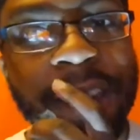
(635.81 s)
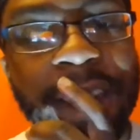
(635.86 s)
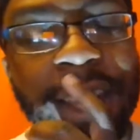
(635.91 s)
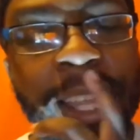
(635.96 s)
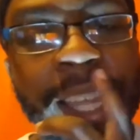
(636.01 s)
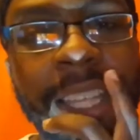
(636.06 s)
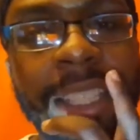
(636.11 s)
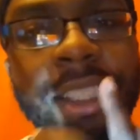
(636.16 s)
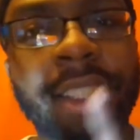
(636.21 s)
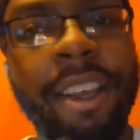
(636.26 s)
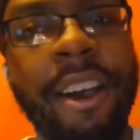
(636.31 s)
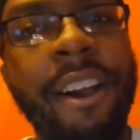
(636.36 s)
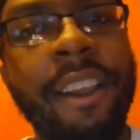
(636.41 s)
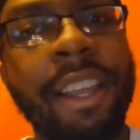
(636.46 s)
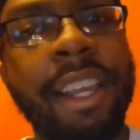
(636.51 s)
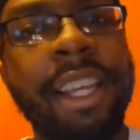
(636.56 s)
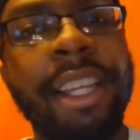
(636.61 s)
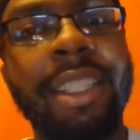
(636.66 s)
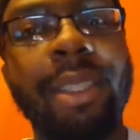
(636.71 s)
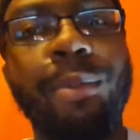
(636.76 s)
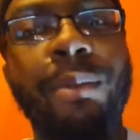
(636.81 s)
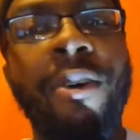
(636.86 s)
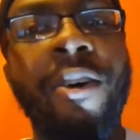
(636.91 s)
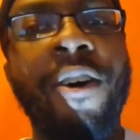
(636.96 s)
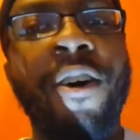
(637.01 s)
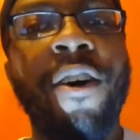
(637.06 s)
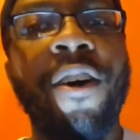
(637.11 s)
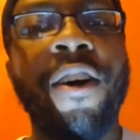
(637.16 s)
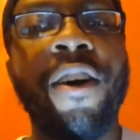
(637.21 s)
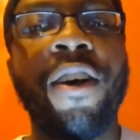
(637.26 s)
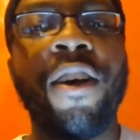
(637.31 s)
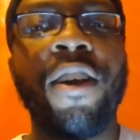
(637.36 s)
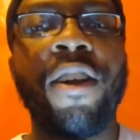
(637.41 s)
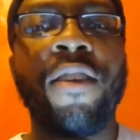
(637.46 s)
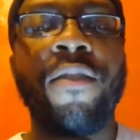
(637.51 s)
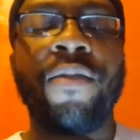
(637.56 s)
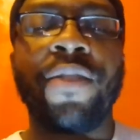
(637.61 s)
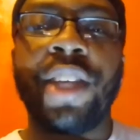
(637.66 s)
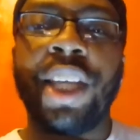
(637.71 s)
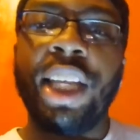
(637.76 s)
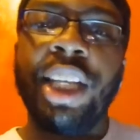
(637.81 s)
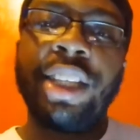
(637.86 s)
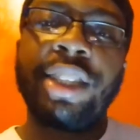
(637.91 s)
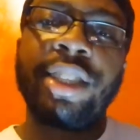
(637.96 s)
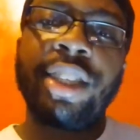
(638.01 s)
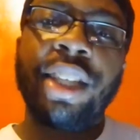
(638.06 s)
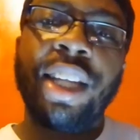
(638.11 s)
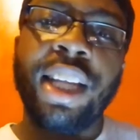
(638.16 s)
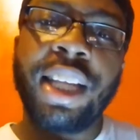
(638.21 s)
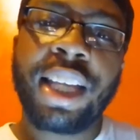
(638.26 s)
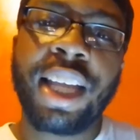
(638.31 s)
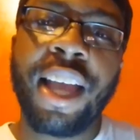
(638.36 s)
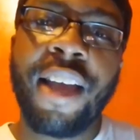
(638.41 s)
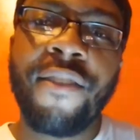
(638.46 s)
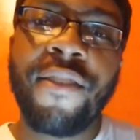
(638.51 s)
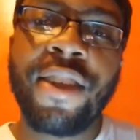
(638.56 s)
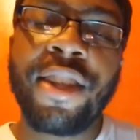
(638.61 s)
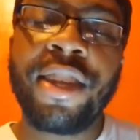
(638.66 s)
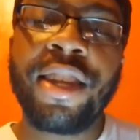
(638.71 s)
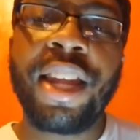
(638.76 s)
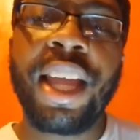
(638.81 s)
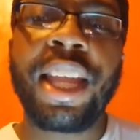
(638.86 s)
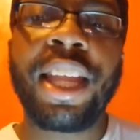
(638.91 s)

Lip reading: His target is more Keisha than Kevin.